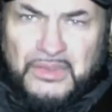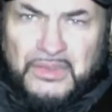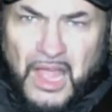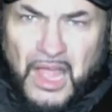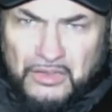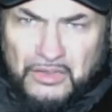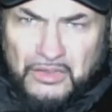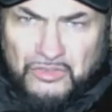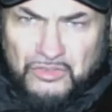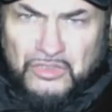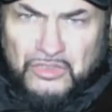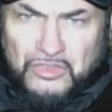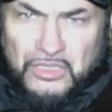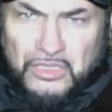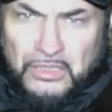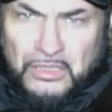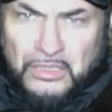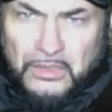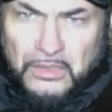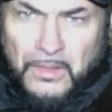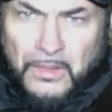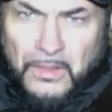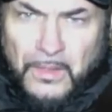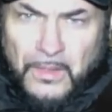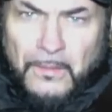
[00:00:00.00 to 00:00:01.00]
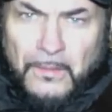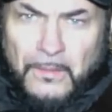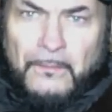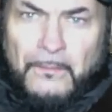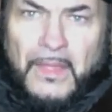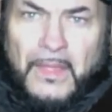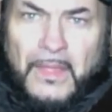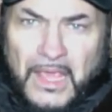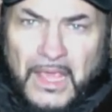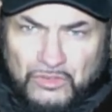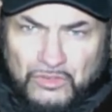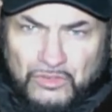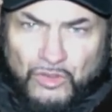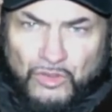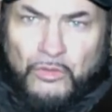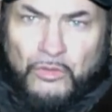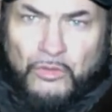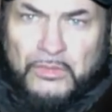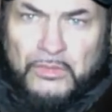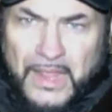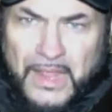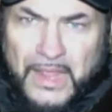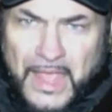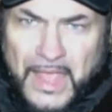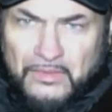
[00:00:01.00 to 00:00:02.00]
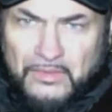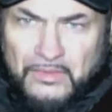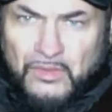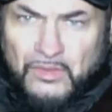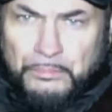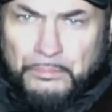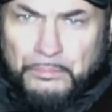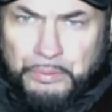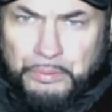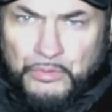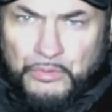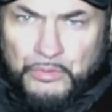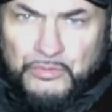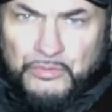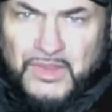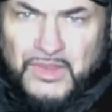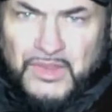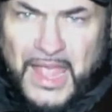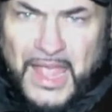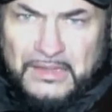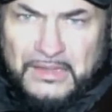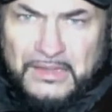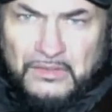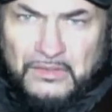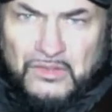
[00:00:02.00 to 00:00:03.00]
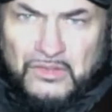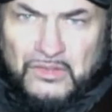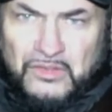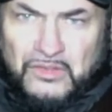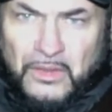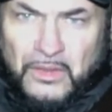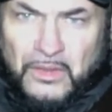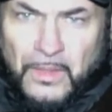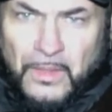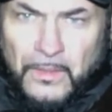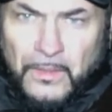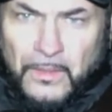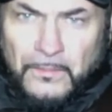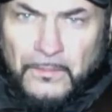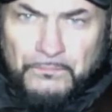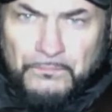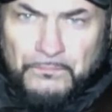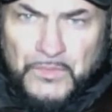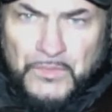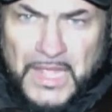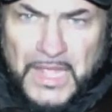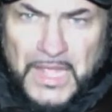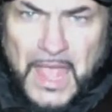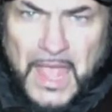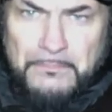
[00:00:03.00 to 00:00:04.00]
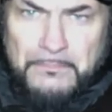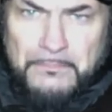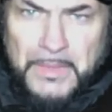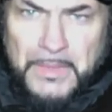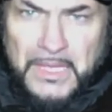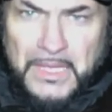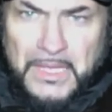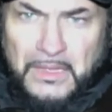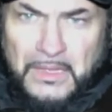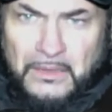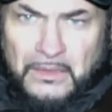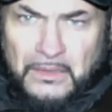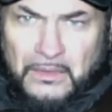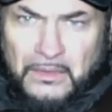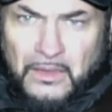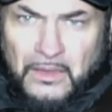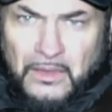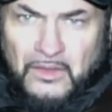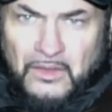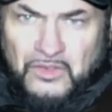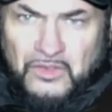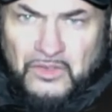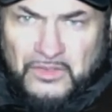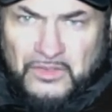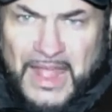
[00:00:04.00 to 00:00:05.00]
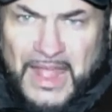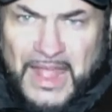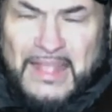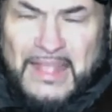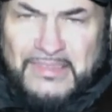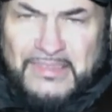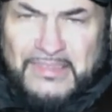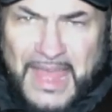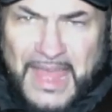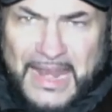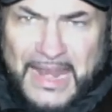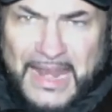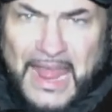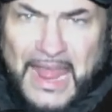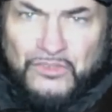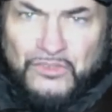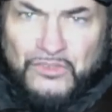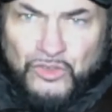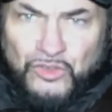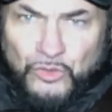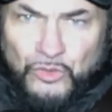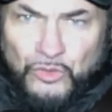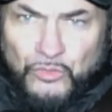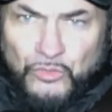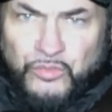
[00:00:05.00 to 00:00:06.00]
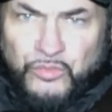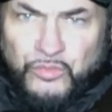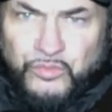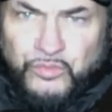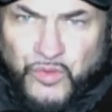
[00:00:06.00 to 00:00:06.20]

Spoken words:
Production. It's on there to prove dates. You get me? So that's how that tune